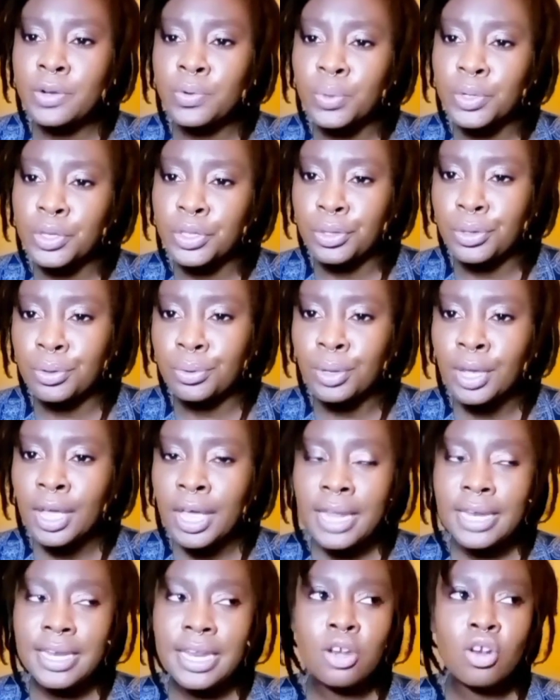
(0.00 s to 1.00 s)
with you.
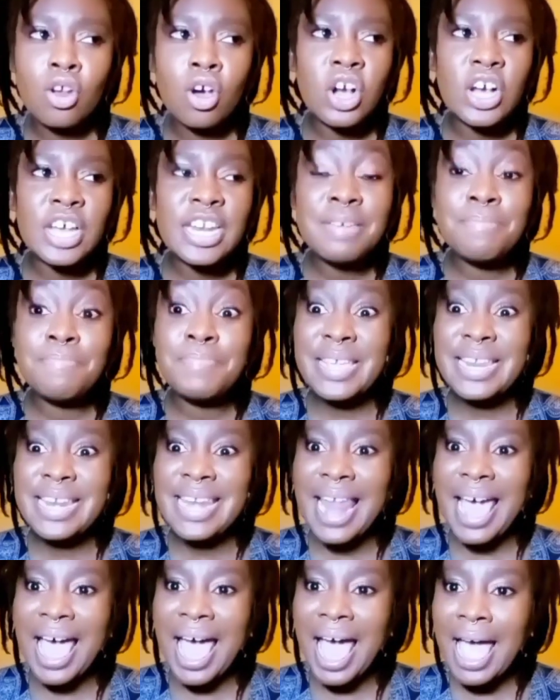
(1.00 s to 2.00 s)
They're not going to be
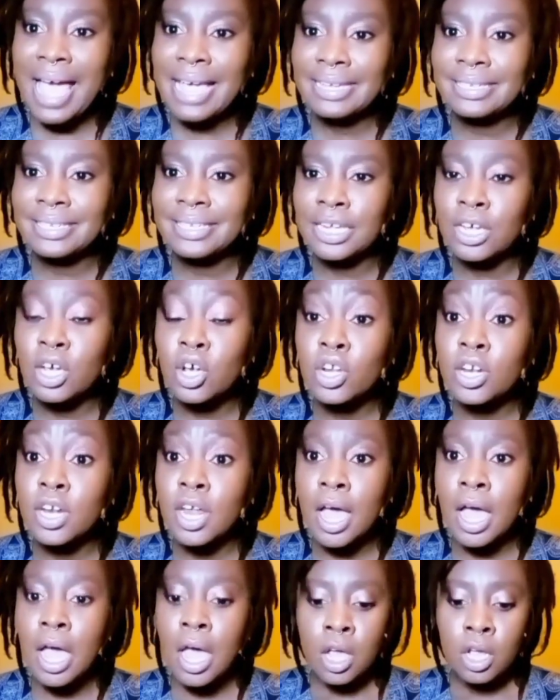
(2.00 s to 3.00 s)
nice. They're going
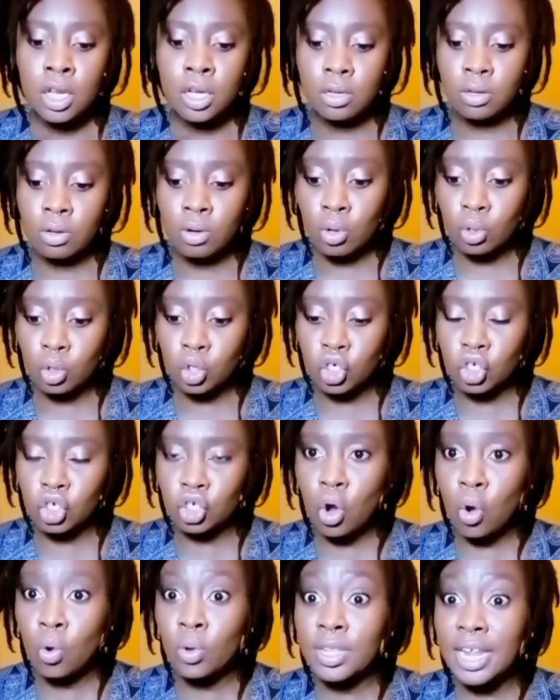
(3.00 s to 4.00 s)
to, you know,
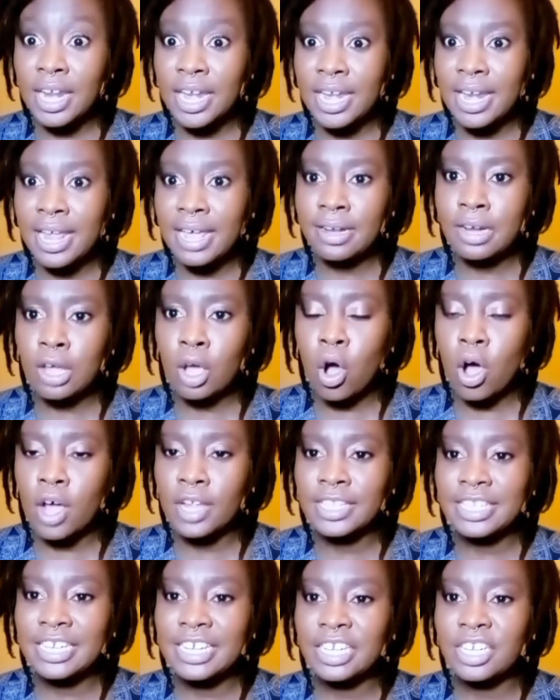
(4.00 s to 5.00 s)
show the lyric
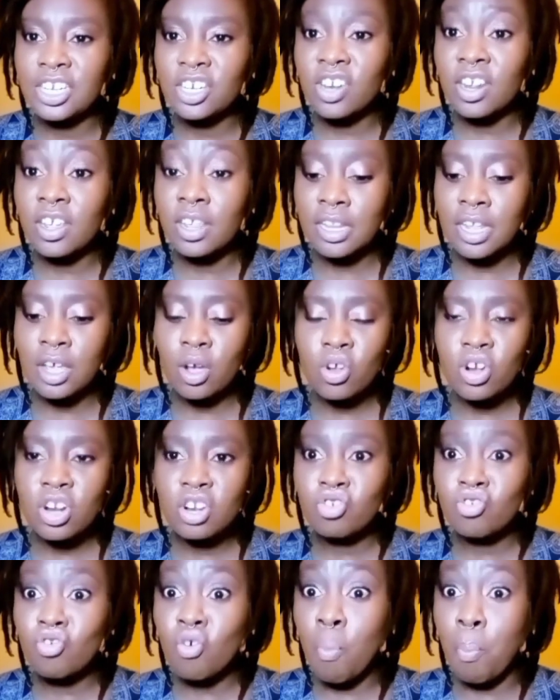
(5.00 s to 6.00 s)
contents. They, they're going to
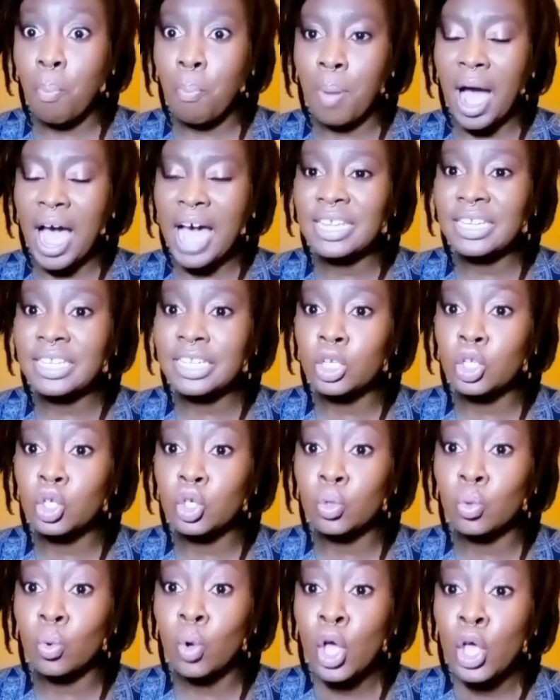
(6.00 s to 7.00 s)
throw bars at
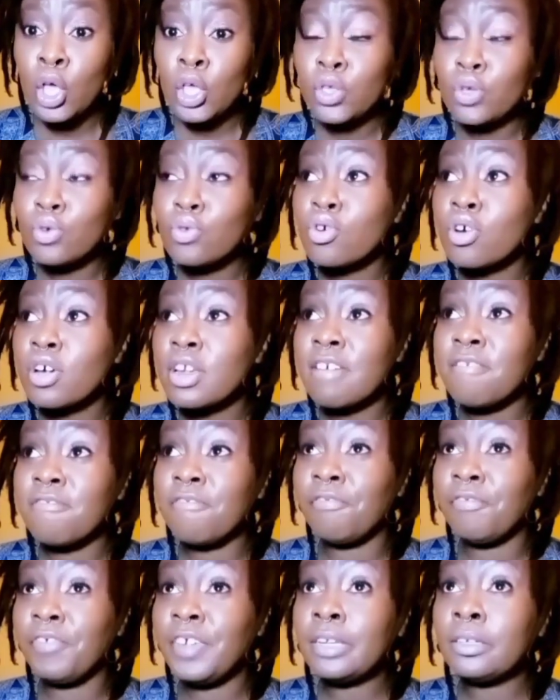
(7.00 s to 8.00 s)
you. You're going to
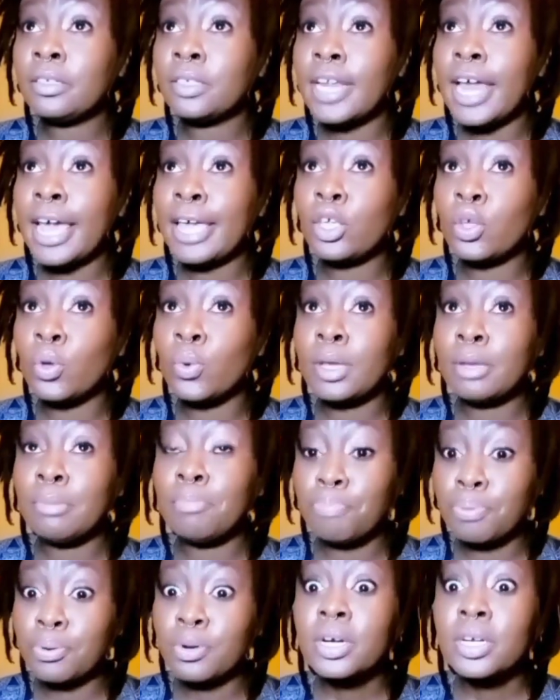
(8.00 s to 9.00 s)
feel like you're in
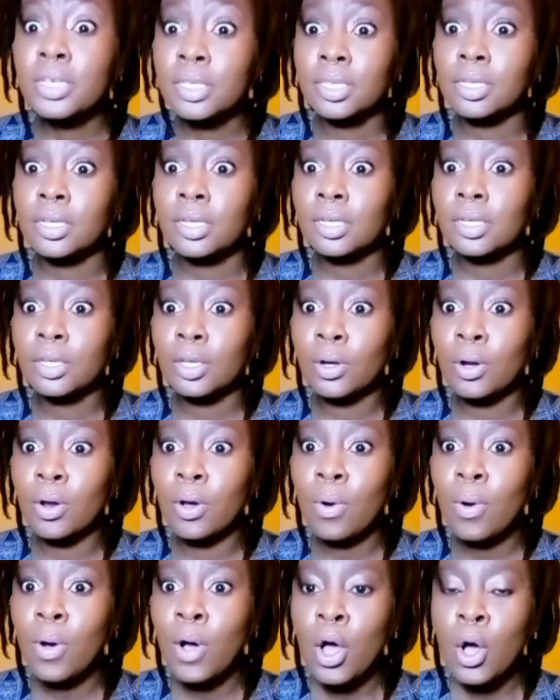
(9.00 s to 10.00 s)
prison, you
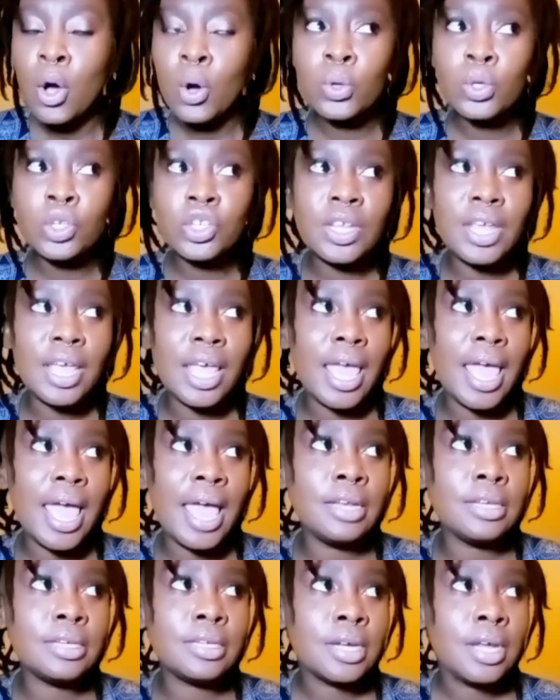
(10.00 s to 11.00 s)
know? Who,
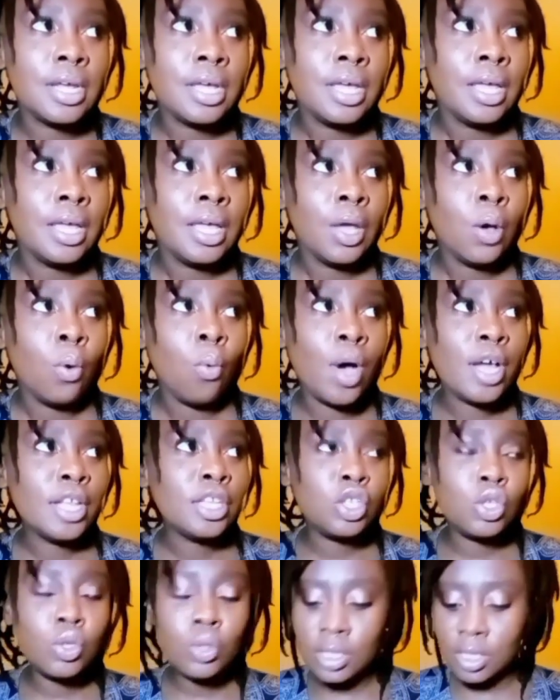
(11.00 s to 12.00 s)
and
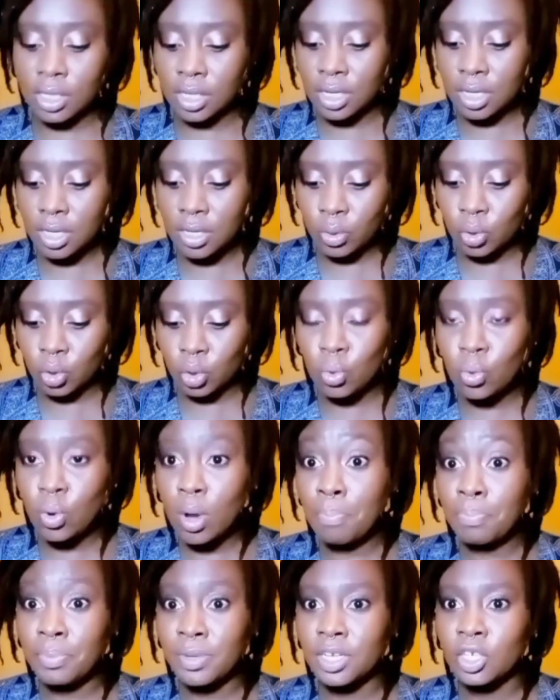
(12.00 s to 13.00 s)
once you do, do
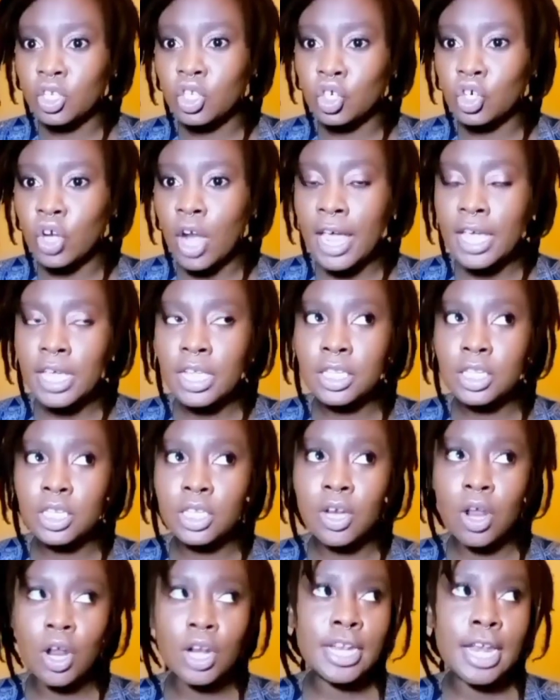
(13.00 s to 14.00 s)
a diss track, it's
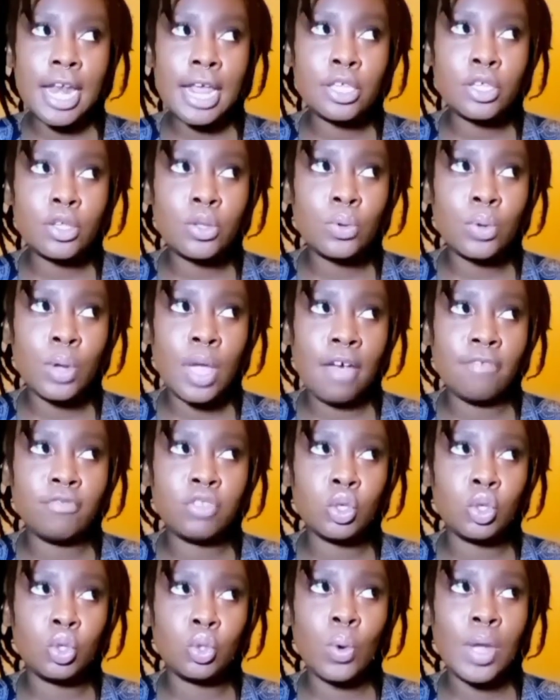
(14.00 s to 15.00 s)
not like you have
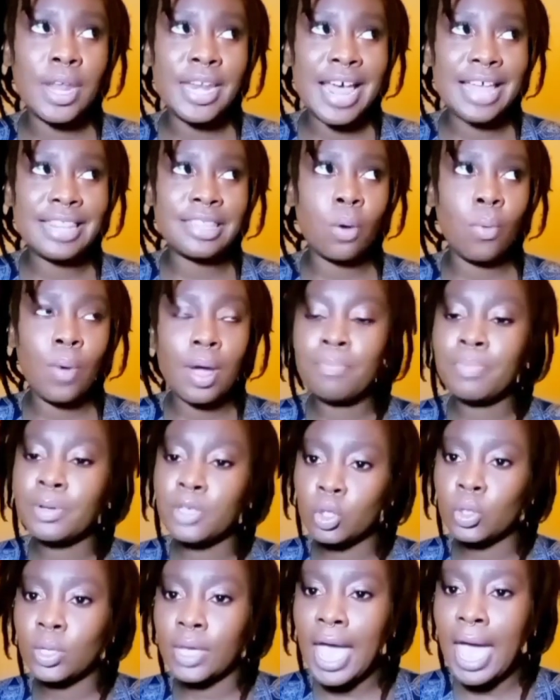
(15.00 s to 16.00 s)
to do another one,
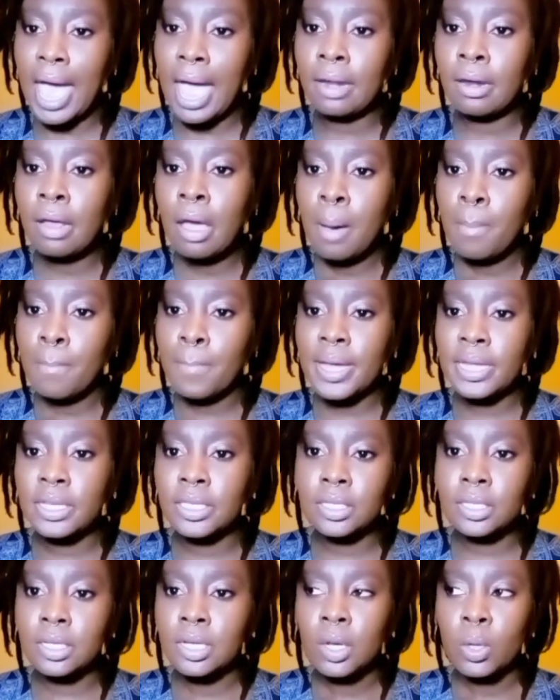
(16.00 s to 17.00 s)
but you can.
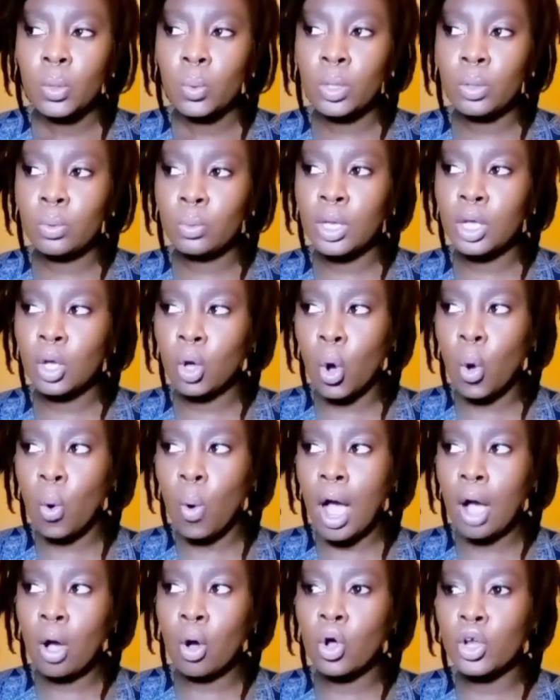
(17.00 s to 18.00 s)
But we, we go
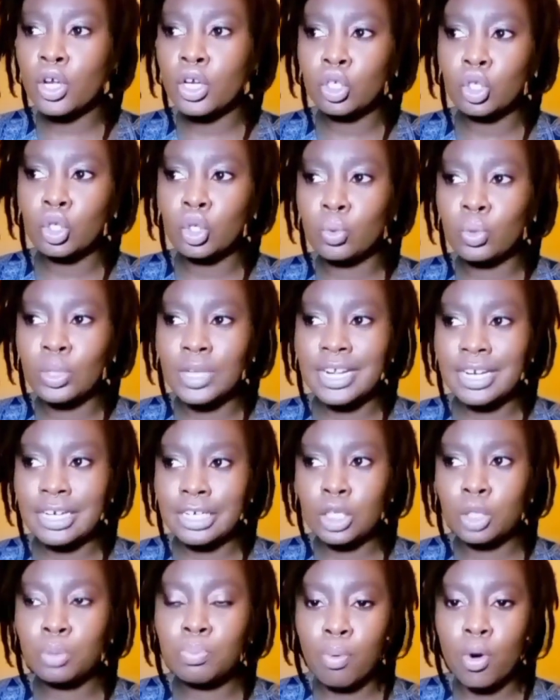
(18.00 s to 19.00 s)
according to the
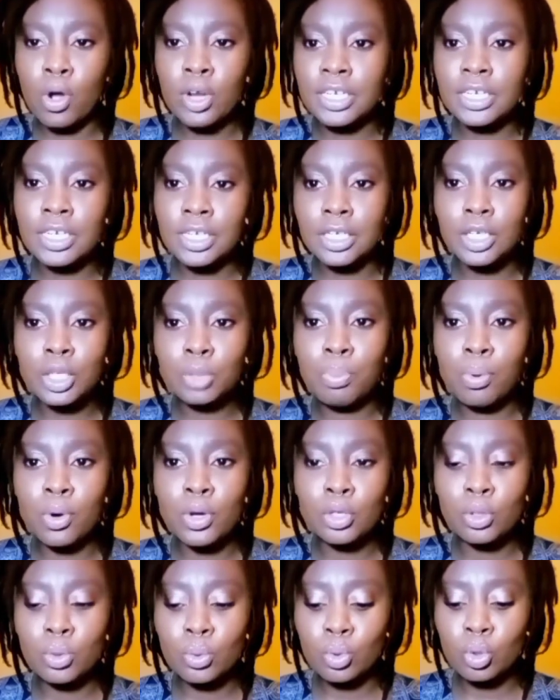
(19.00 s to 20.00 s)
respond at this
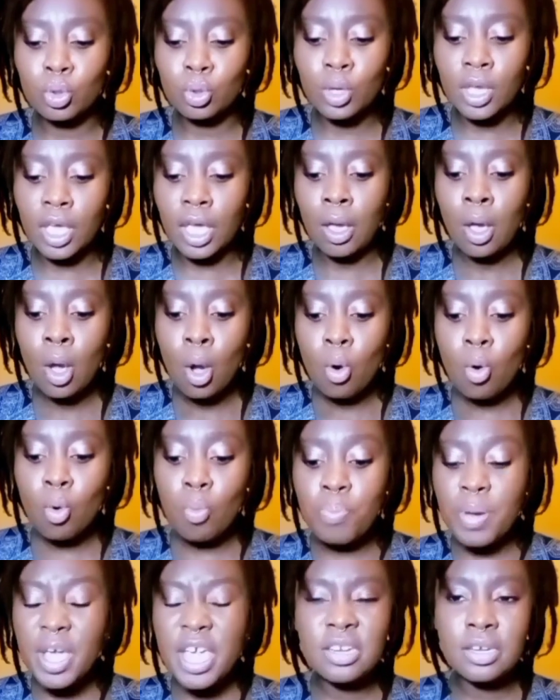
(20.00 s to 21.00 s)
point open okay
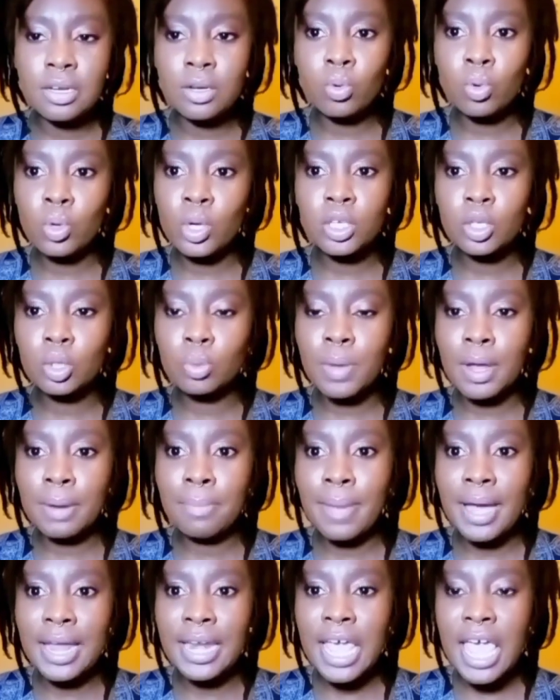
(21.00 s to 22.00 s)
ukuphendulula
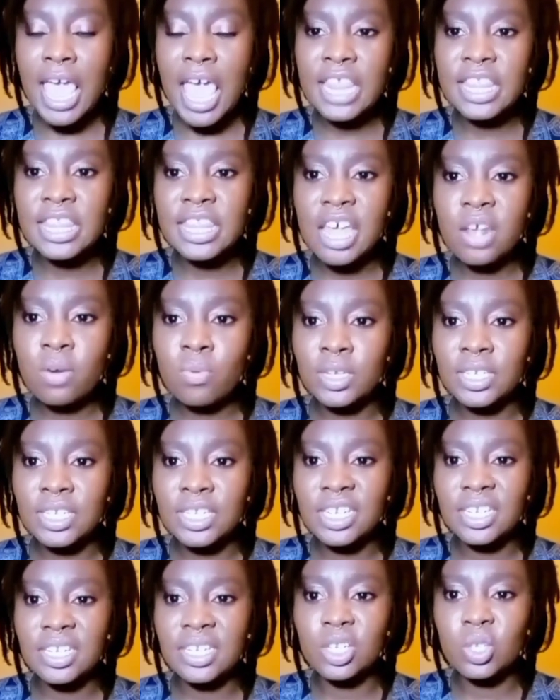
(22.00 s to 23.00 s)
isibanibane and that was
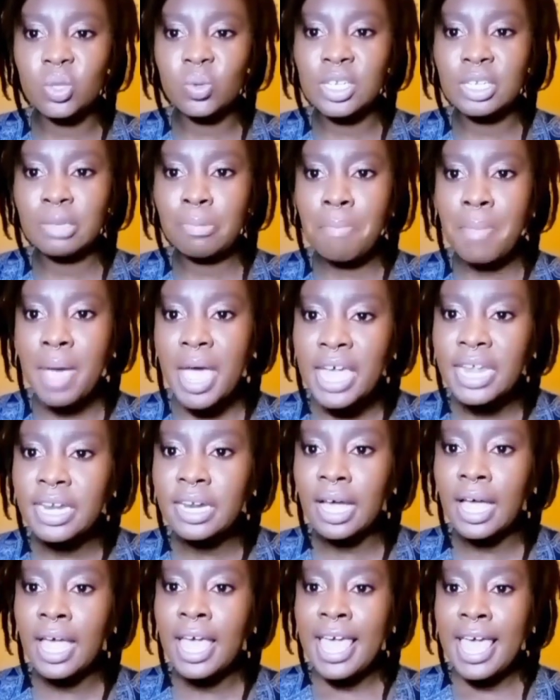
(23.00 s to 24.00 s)
it this was
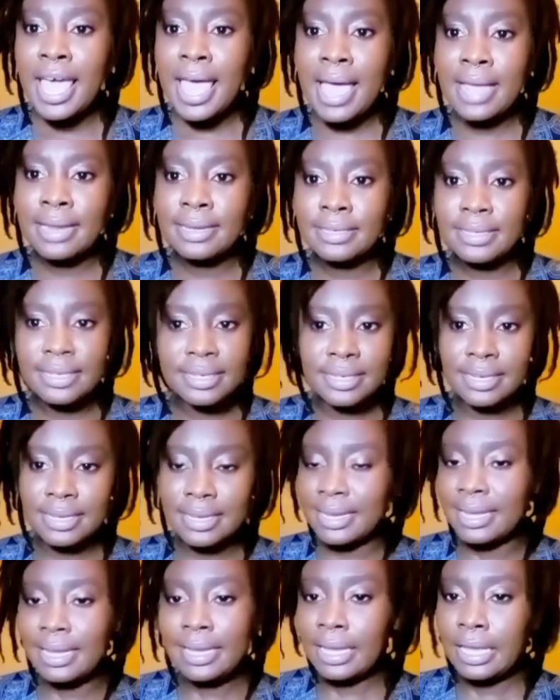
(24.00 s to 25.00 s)
murder and it,
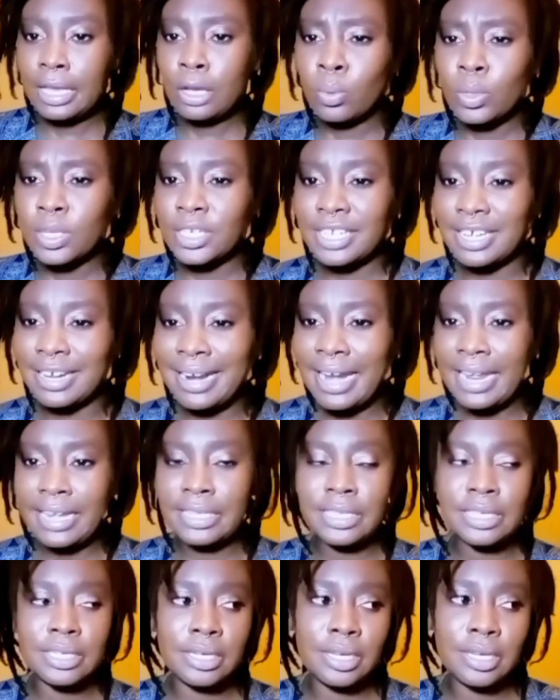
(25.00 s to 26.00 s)
it was
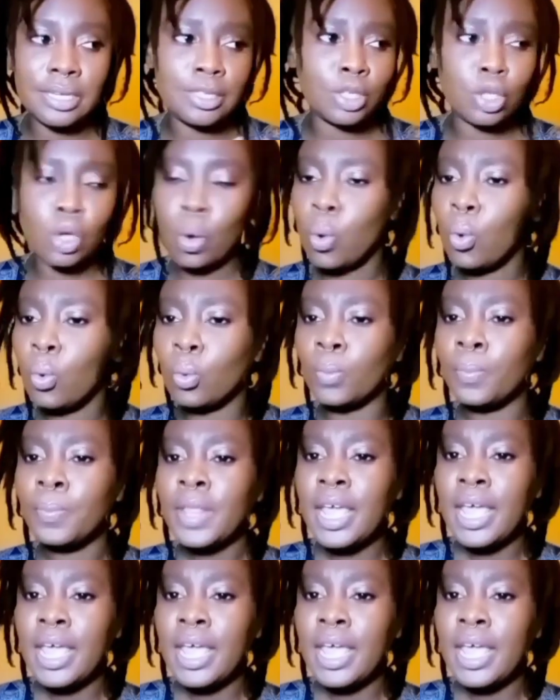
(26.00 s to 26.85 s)
great it, it's cool